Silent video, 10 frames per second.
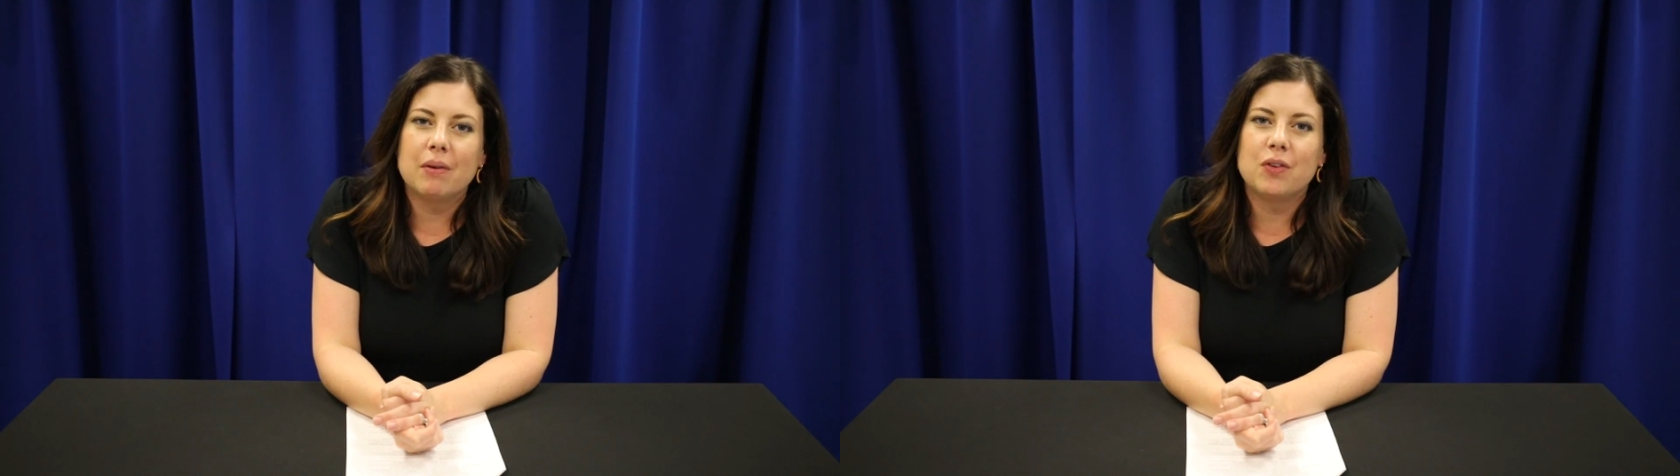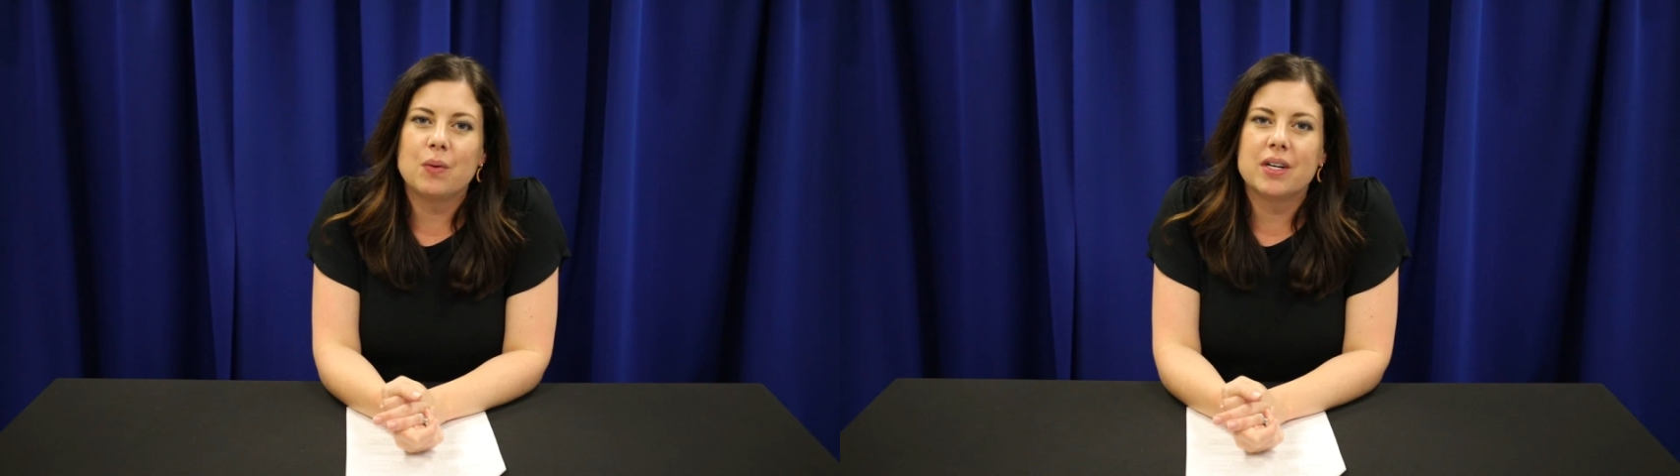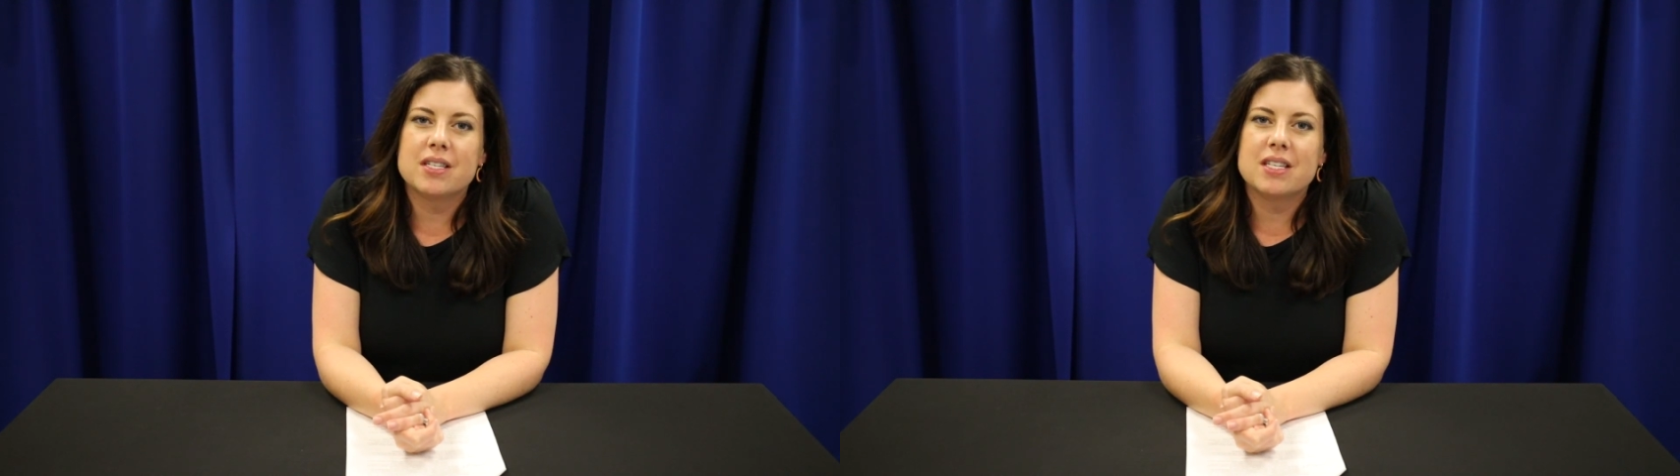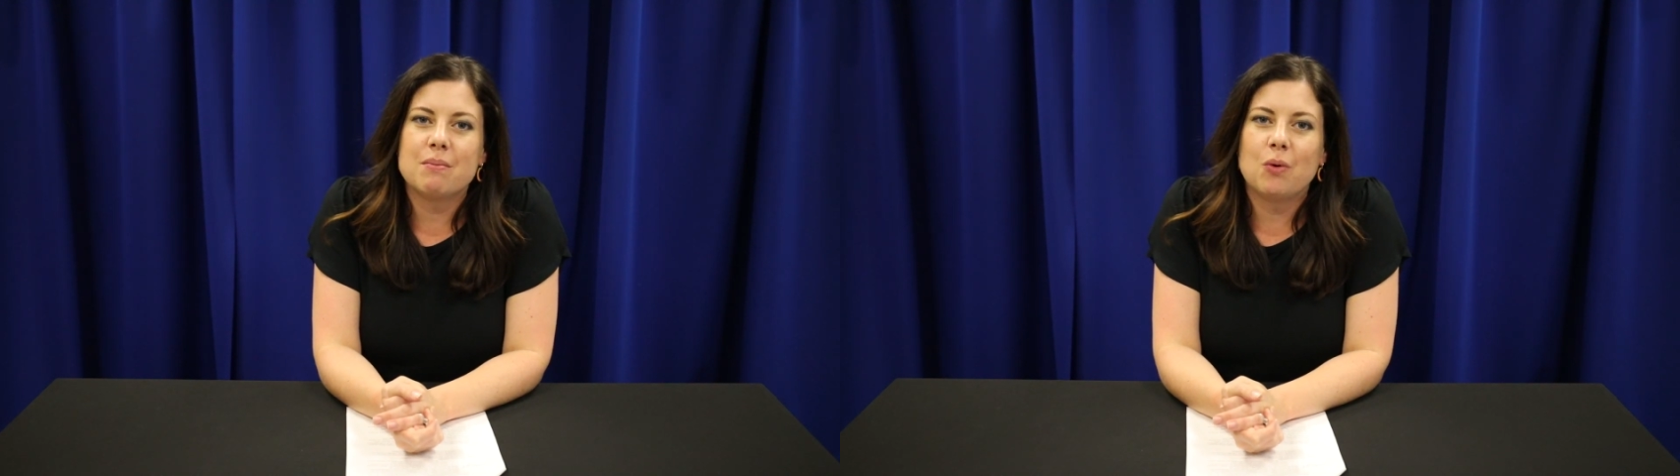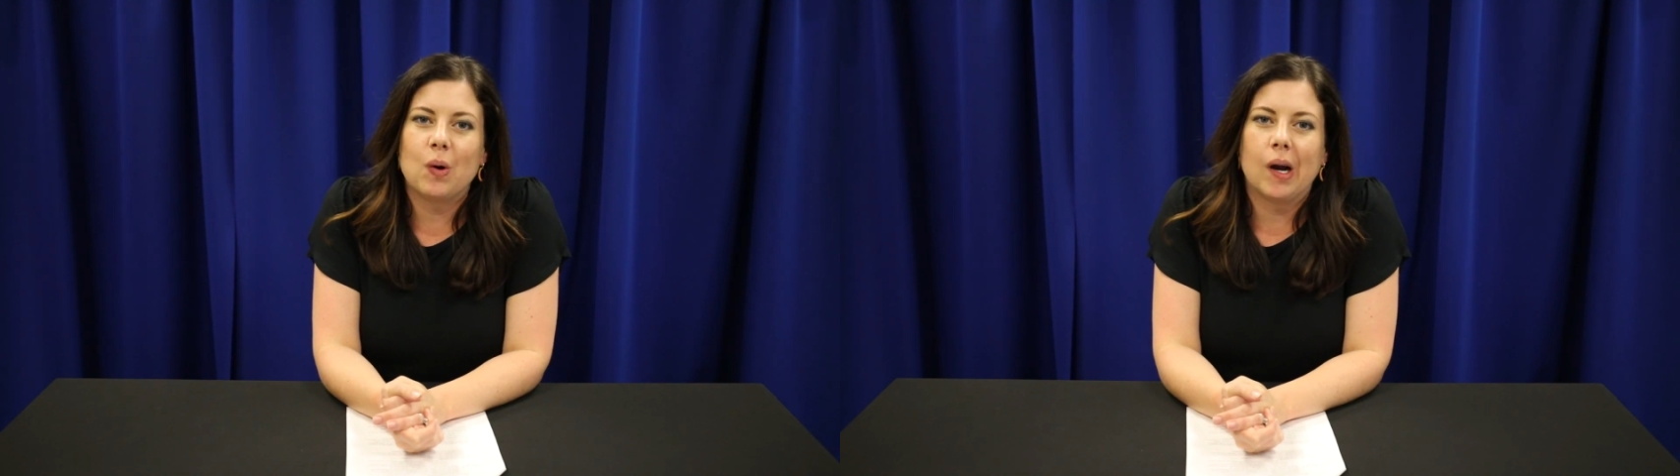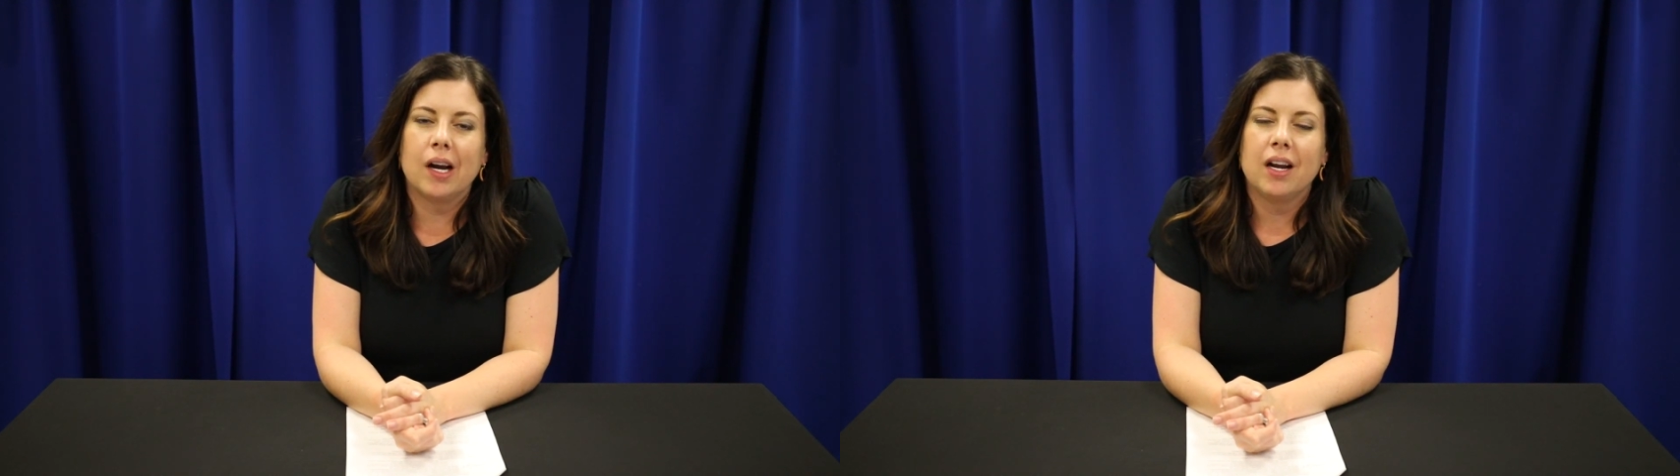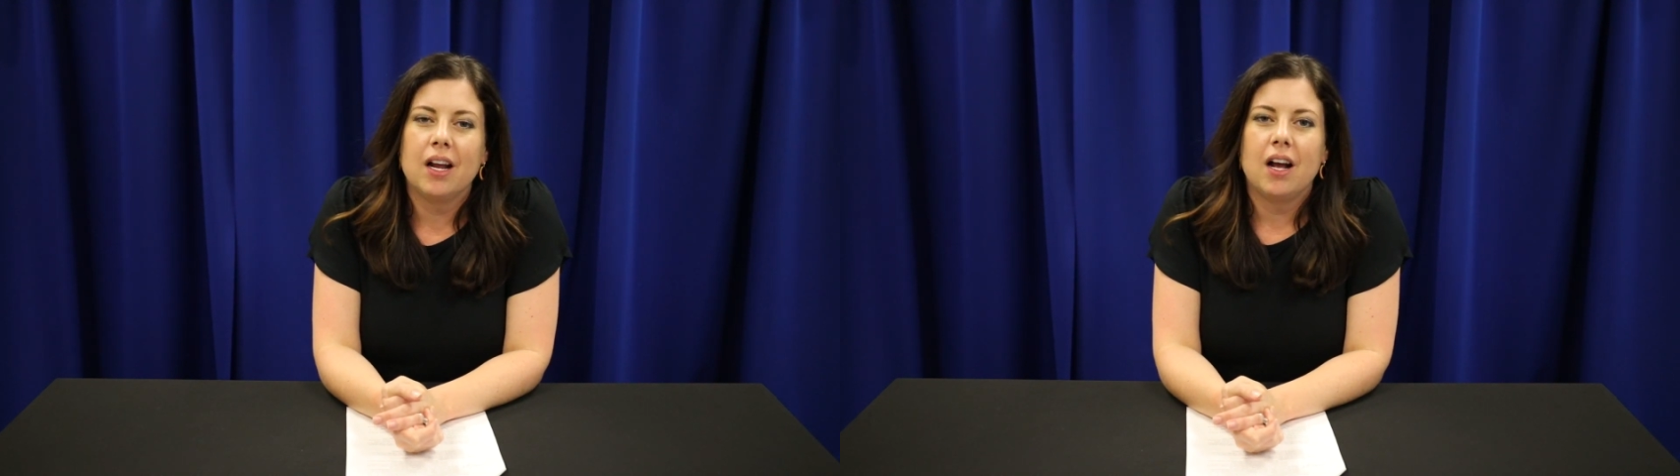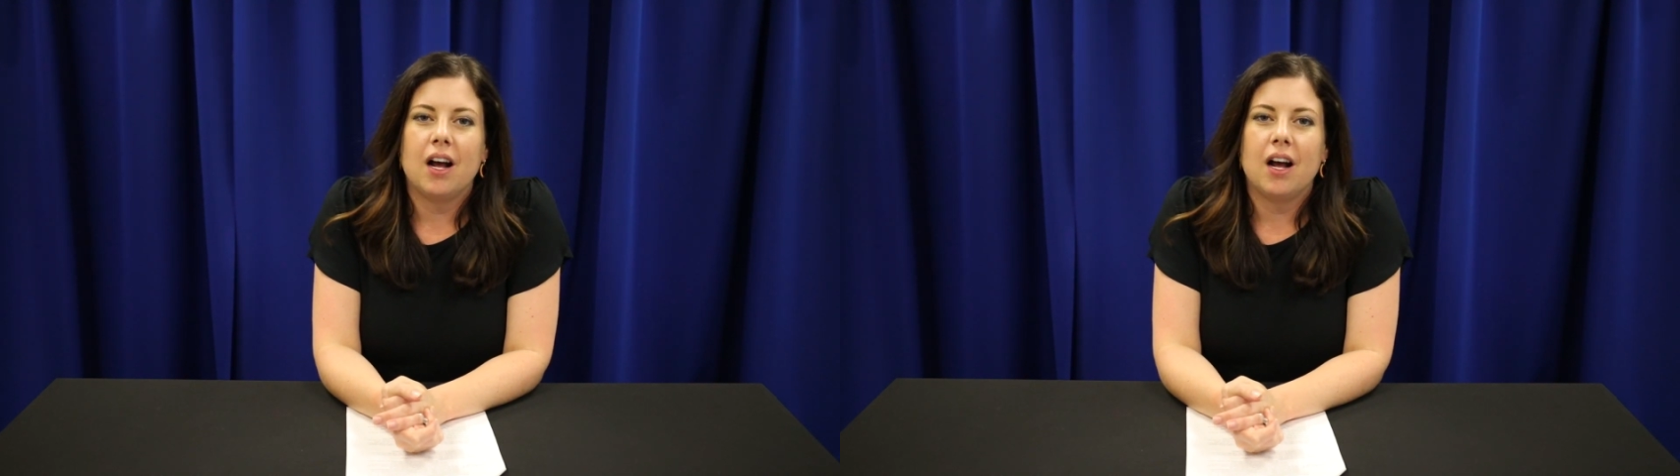if you want to see more